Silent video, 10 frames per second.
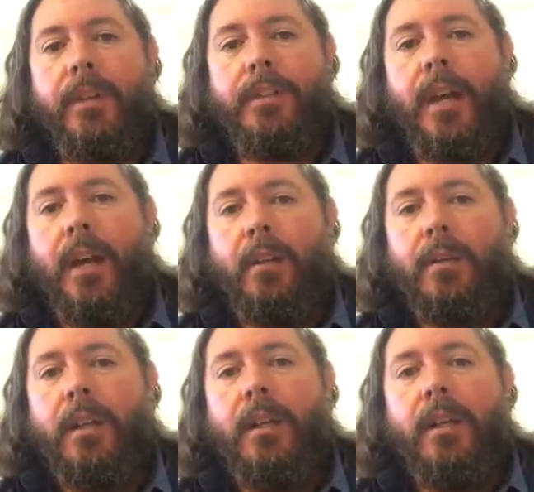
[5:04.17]
this
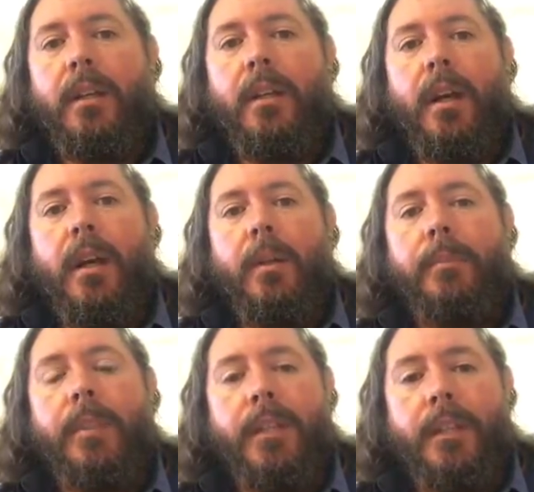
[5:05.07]
out.
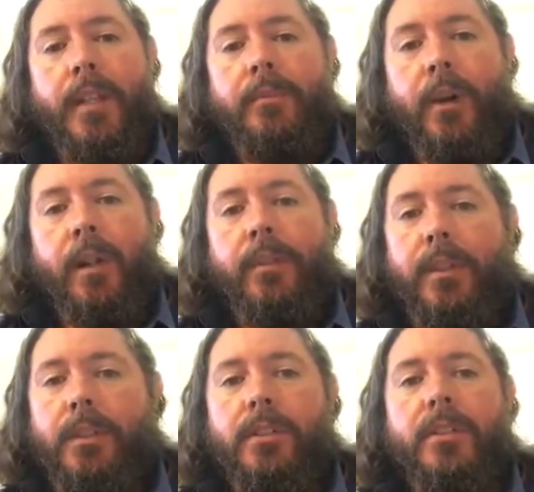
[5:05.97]
Did they follow
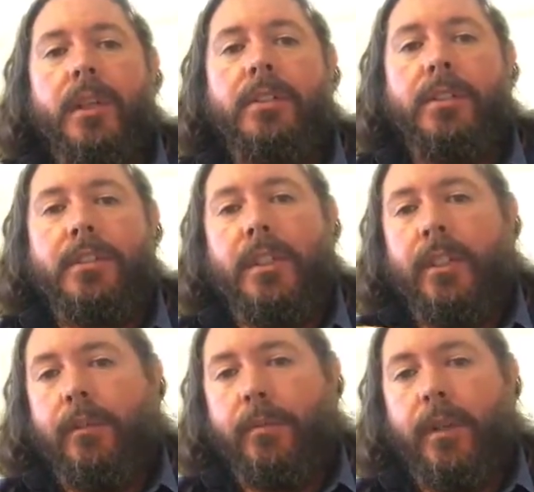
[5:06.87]
the instructions?
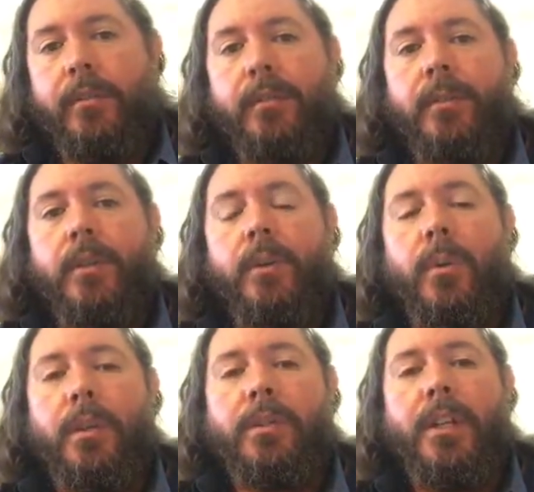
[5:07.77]
Did they veer from the
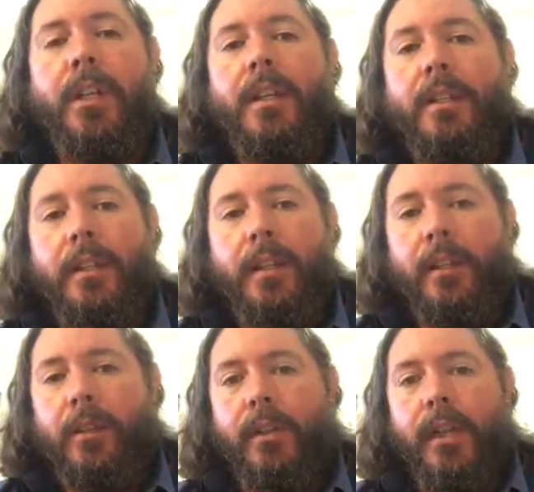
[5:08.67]
course? Did
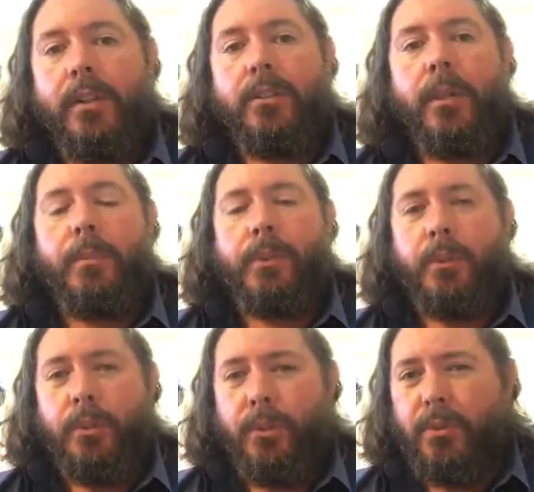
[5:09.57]
they learn how to
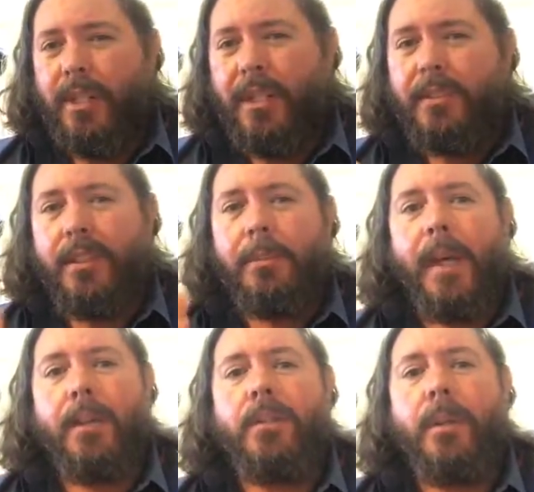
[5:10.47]
troubleshoot? Do you teach them
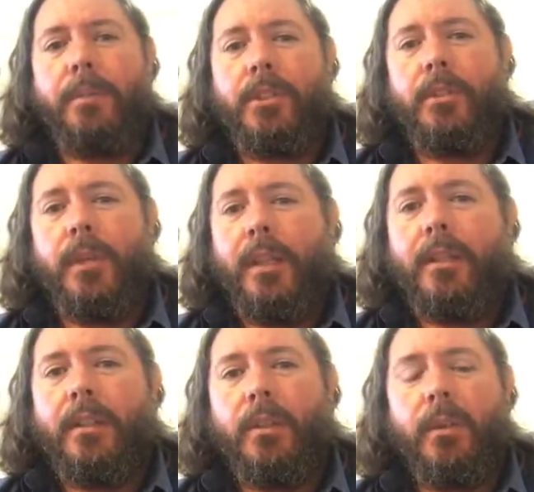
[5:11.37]
how to troubleshoot
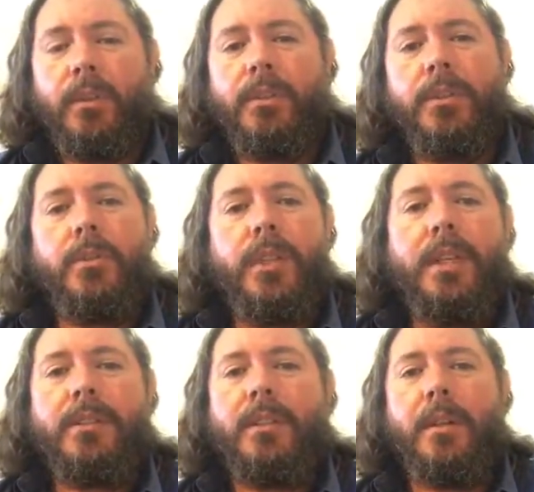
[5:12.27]
in the course? Do you
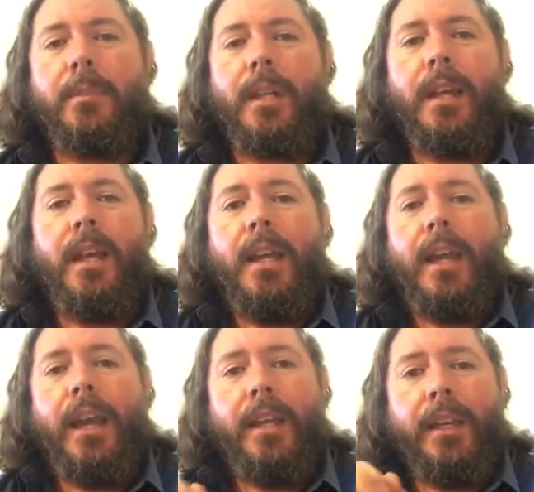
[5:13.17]
teach them that,
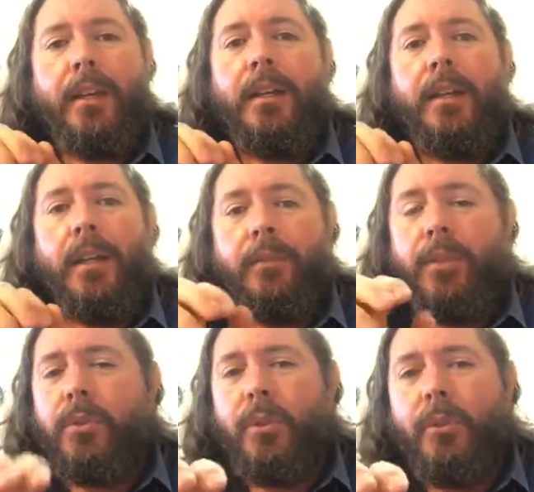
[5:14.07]
hey,
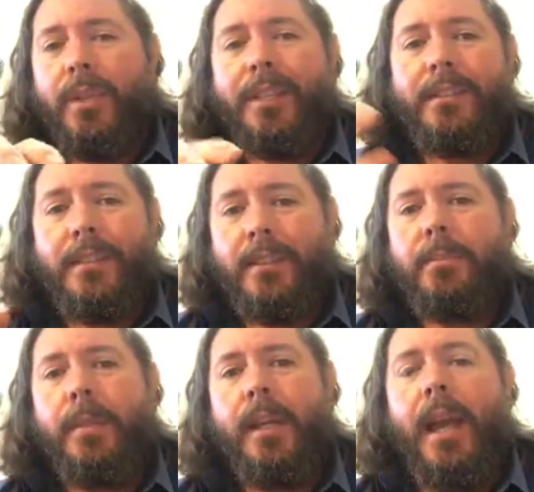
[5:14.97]
if you do this,
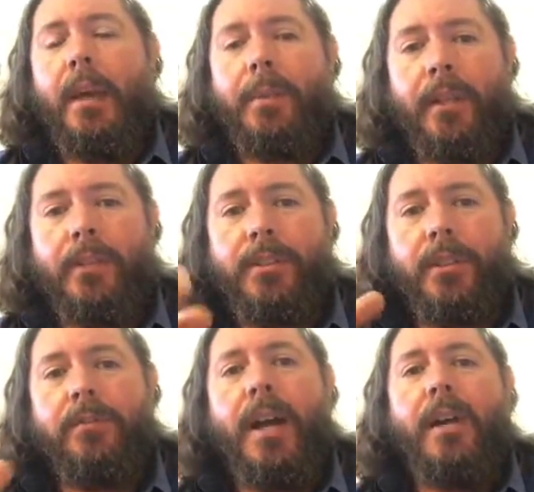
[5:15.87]
this may happen. These are
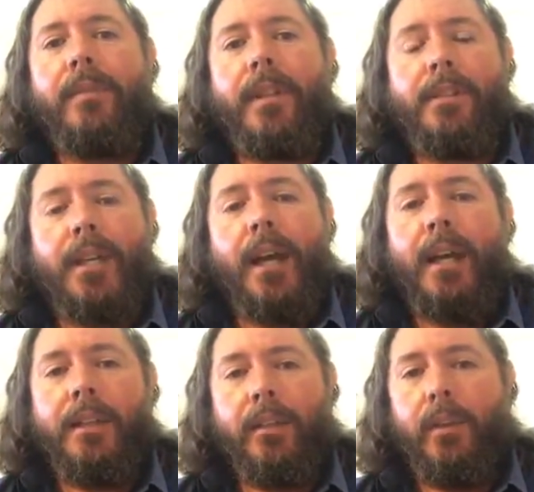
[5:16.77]
the 5 things I
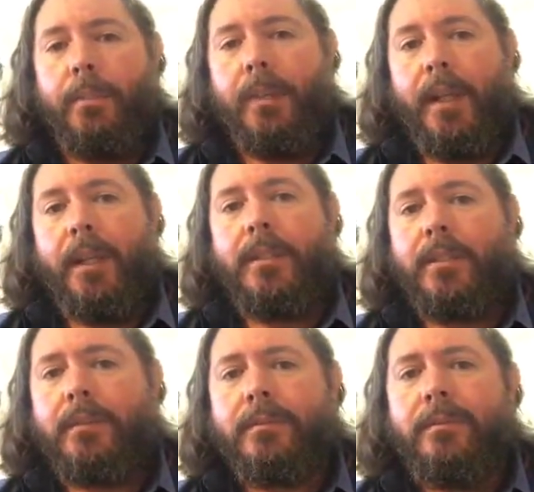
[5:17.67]
had to go up against,